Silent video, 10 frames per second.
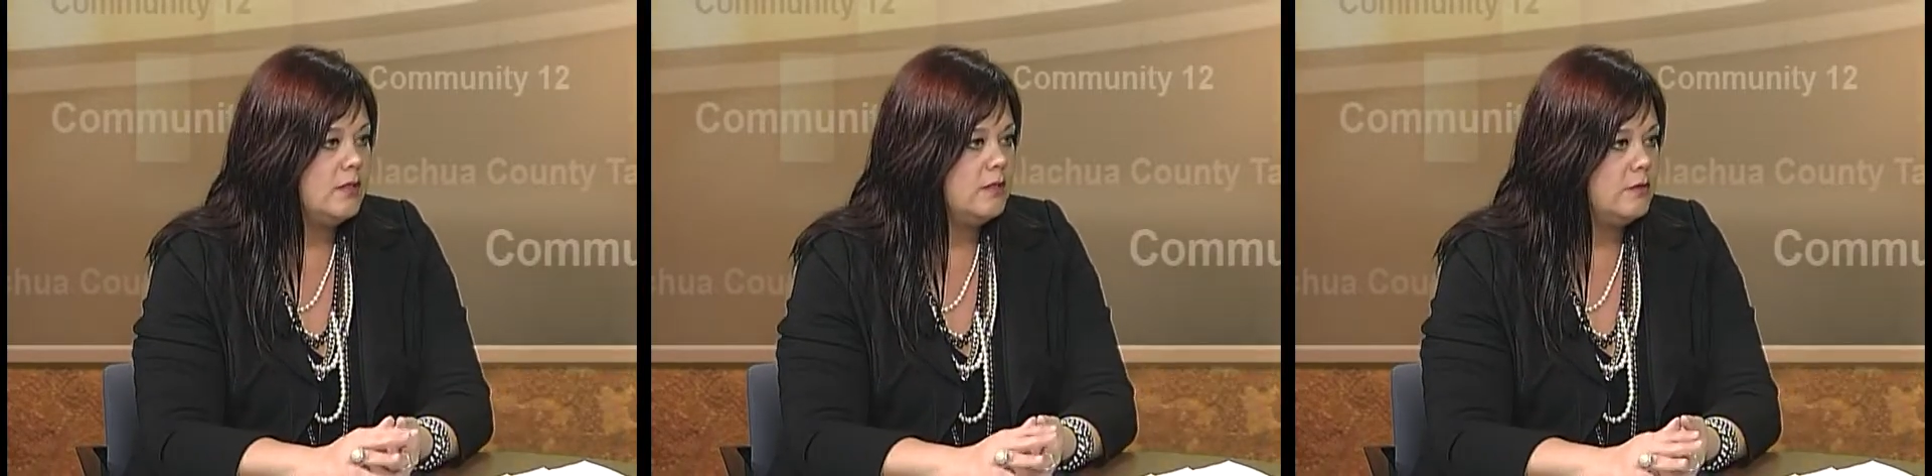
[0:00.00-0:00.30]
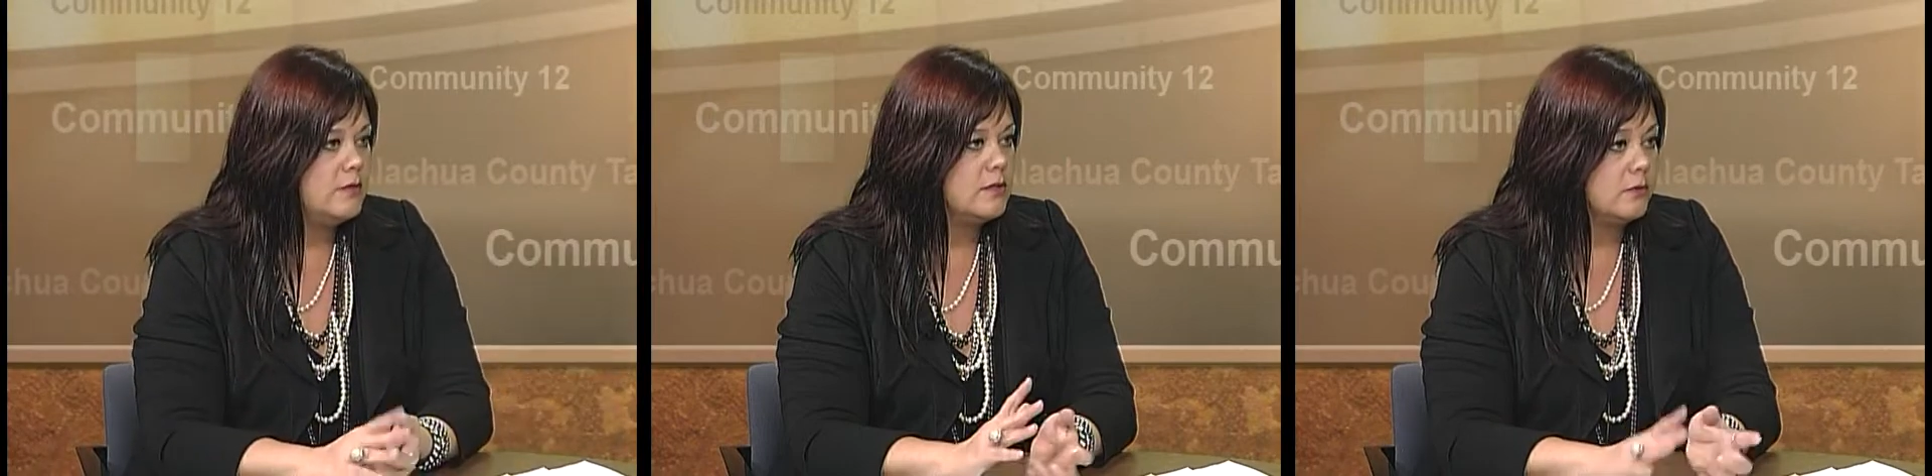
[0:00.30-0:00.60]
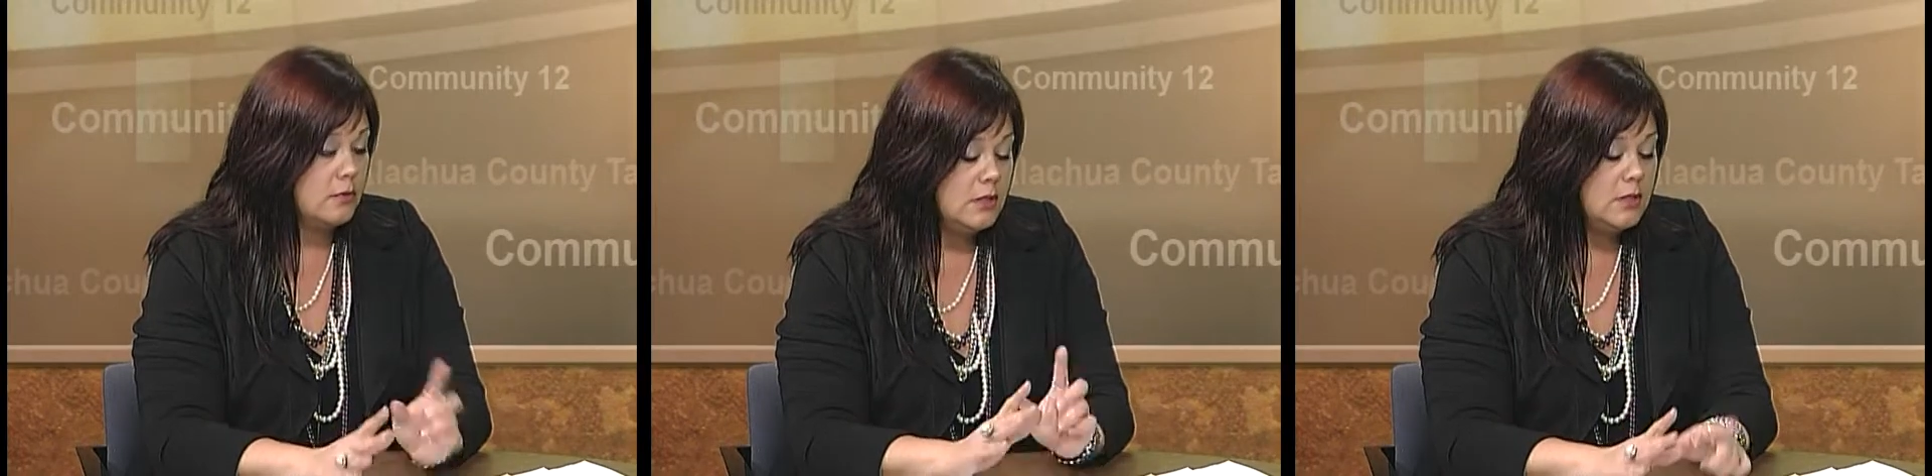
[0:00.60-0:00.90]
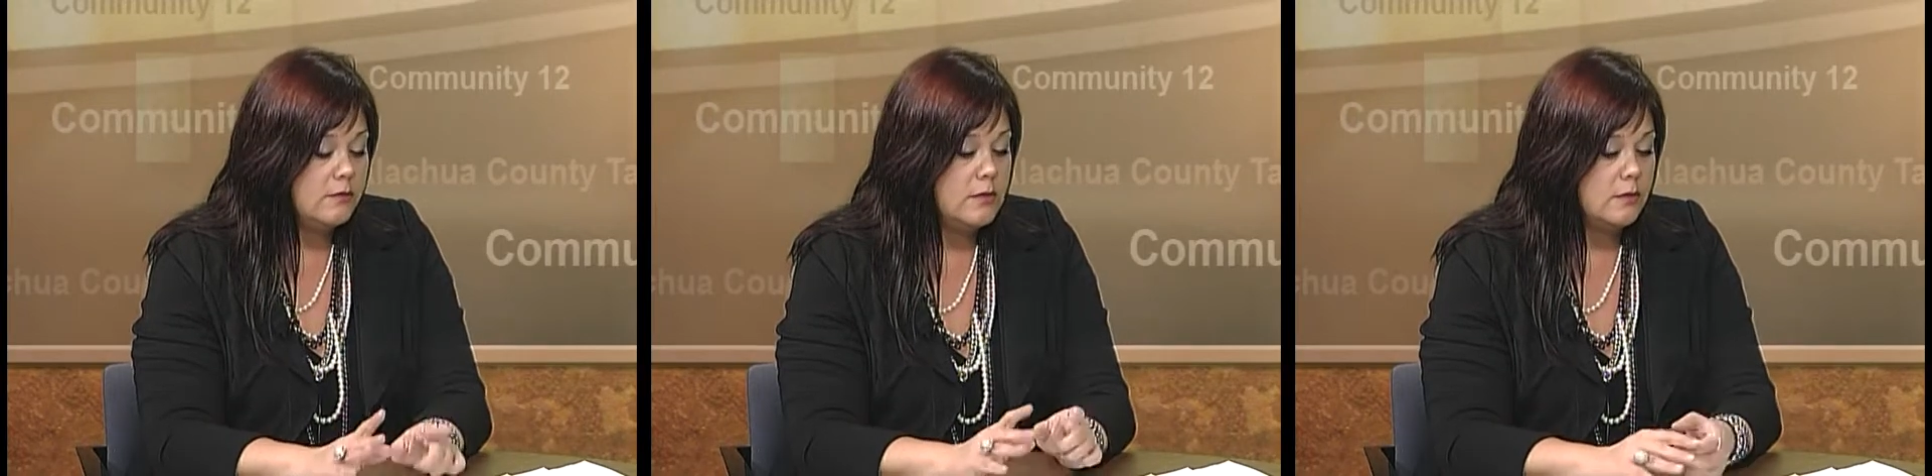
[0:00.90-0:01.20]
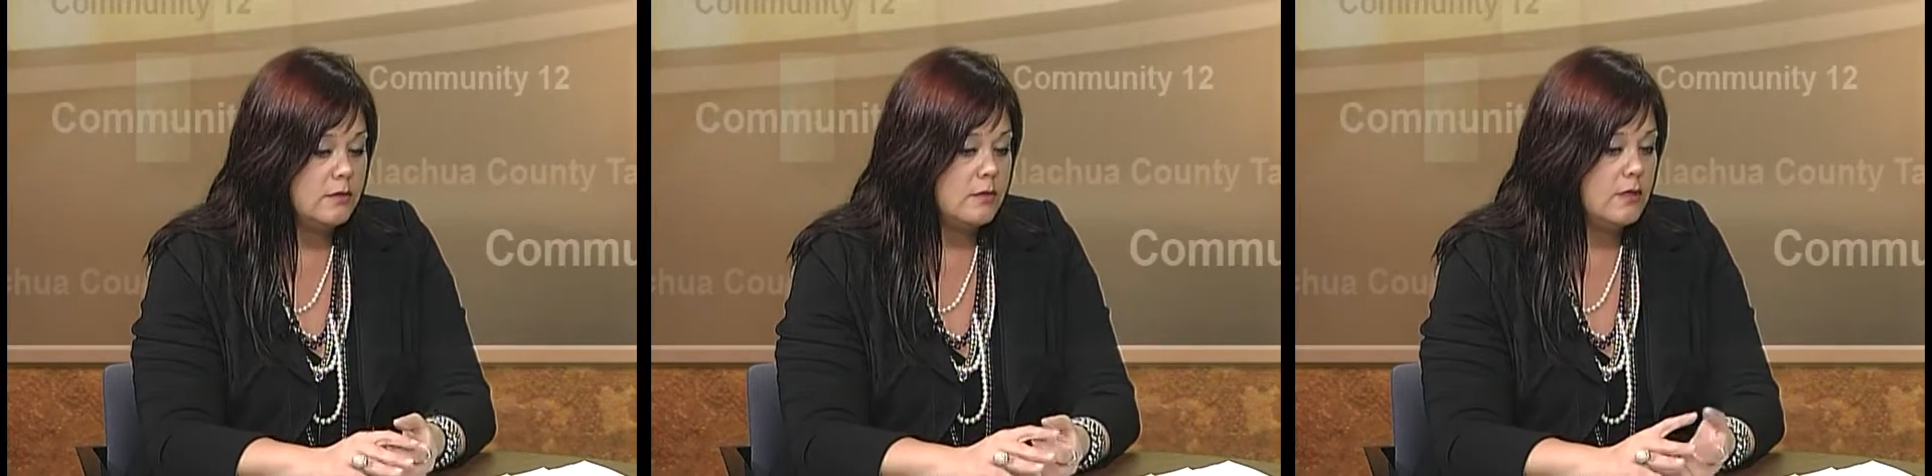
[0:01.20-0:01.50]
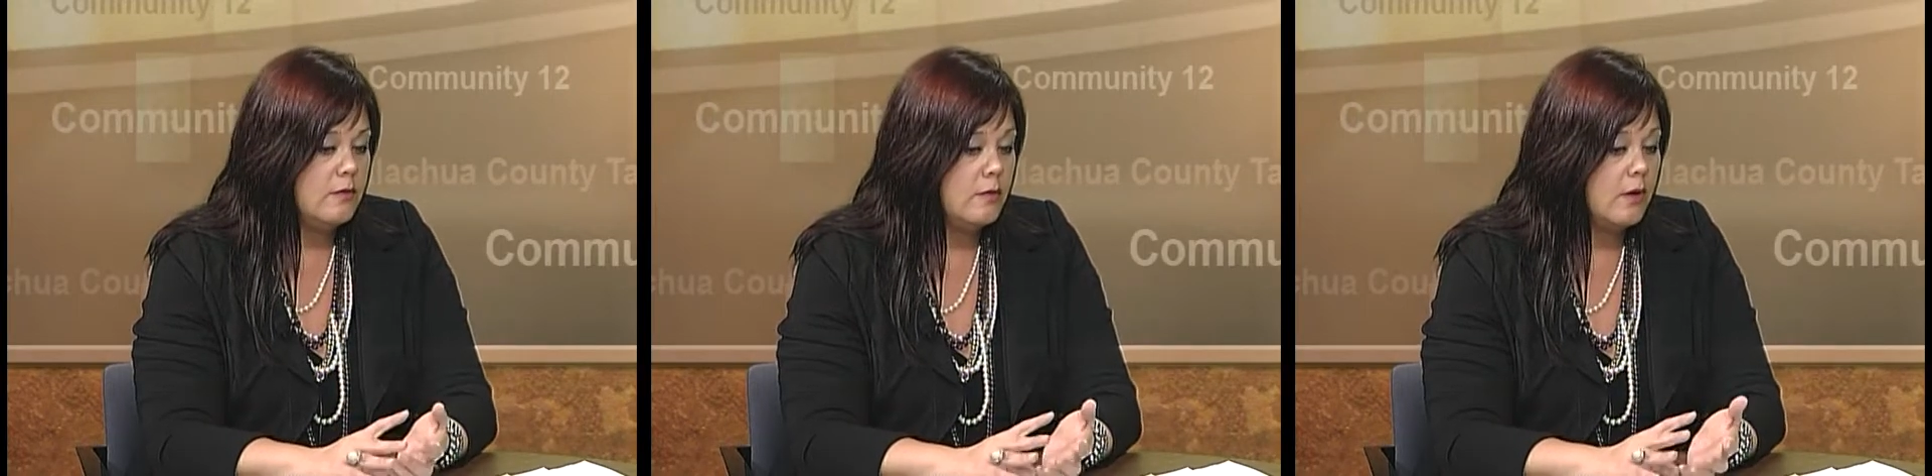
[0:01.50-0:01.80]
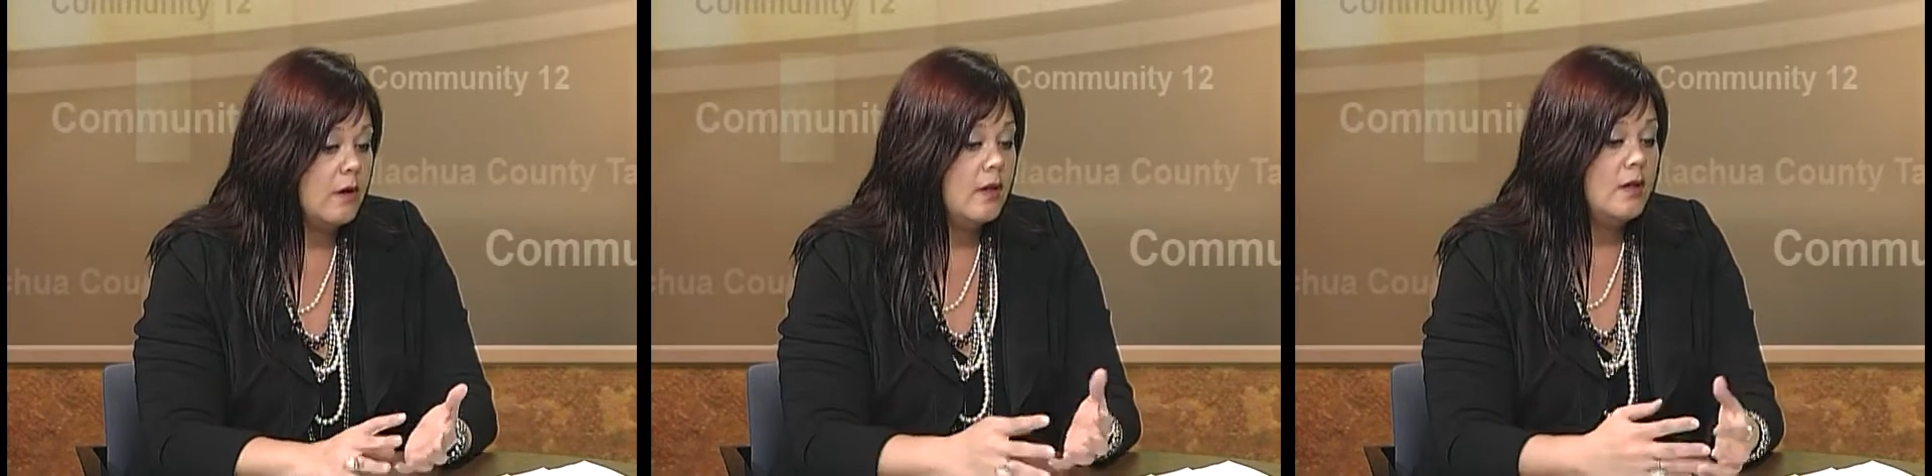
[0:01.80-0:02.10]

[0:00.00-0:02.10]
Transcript: individual is looking for.